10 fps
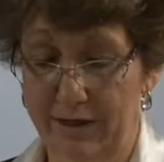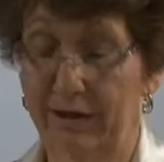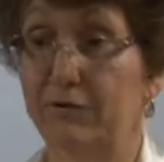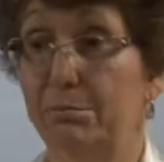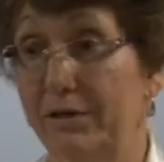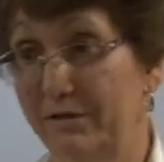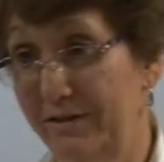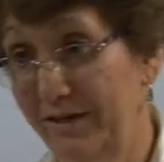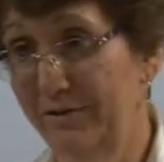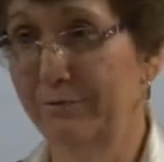get everybody
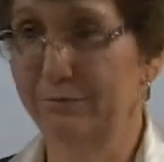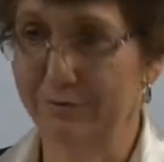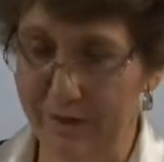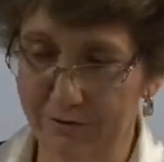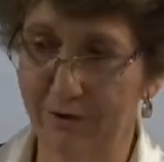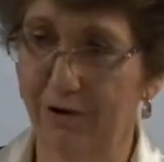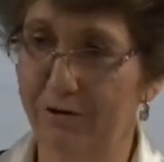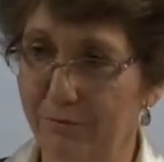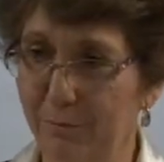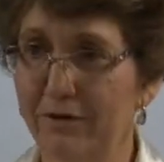together. That's the
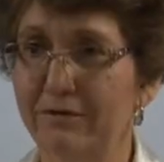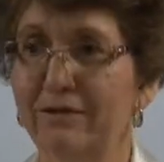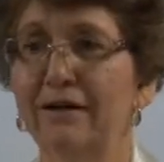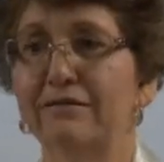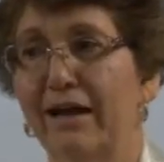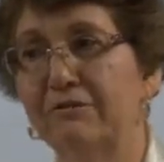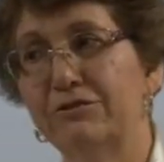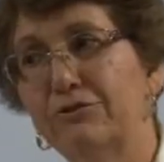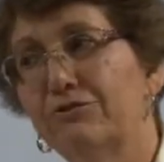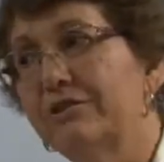hardest part. That
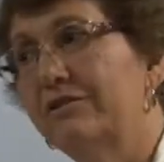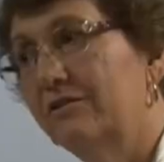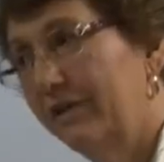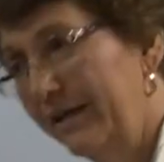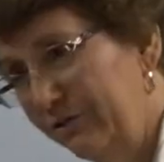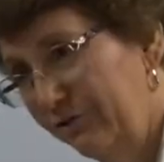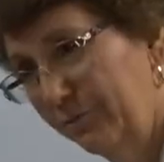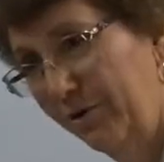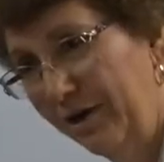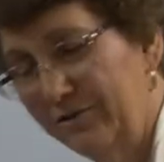usually delays your
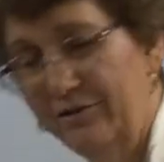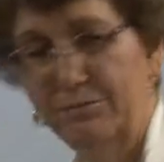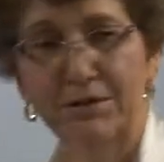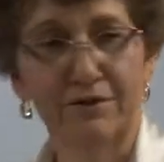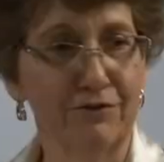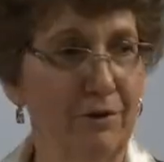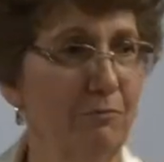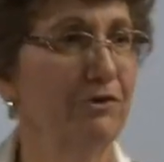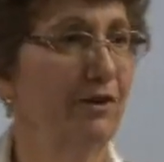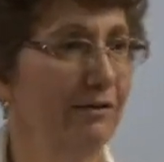process because
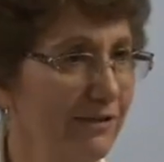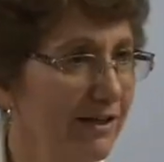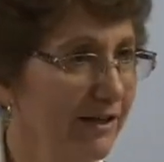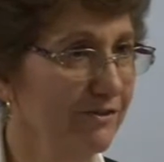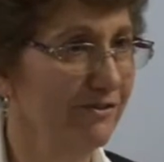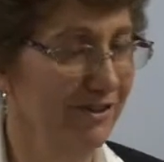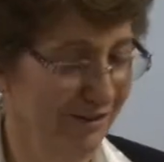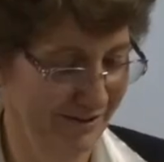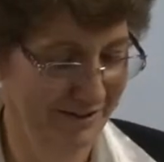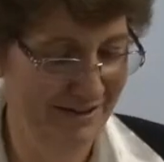someone's on
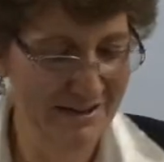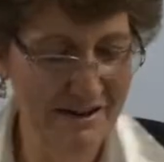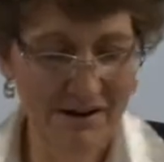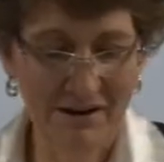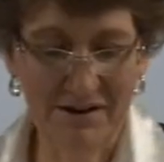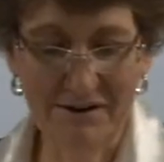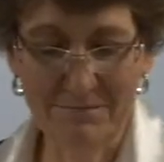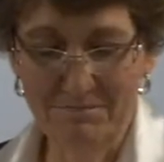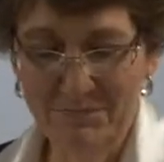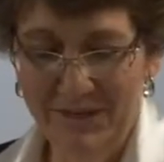vacation.
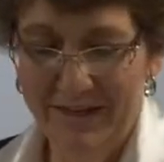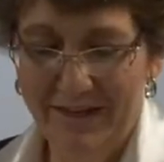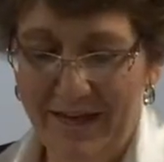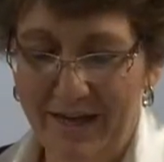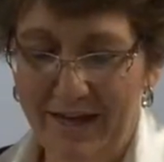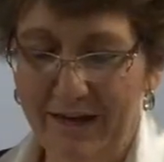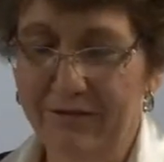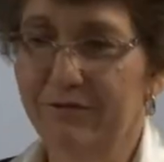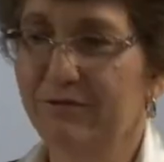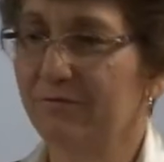
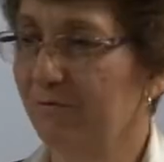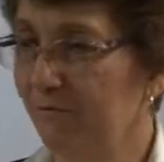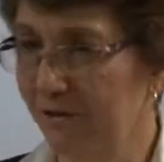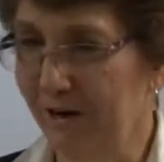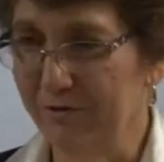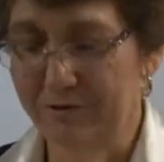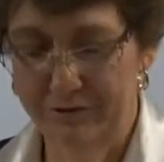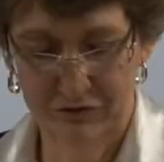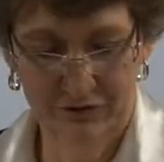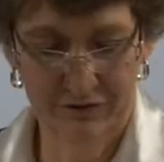And figure out the
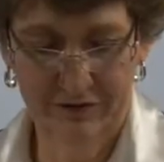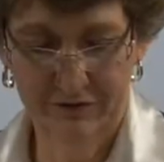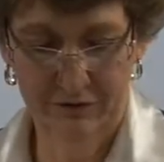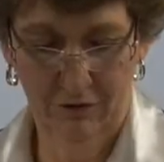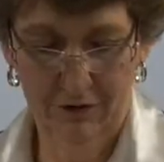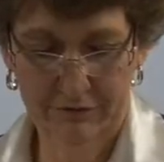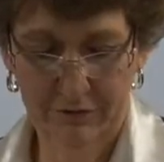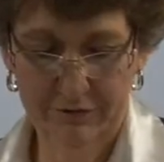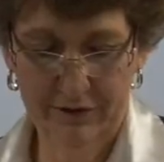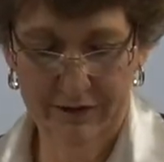logistics and all of
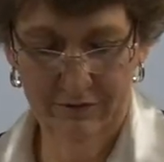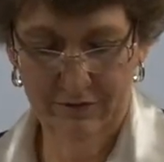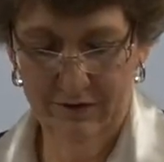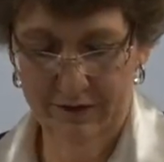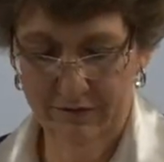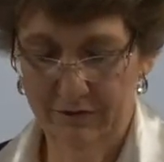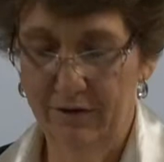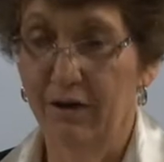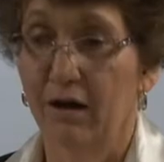those kinds of things.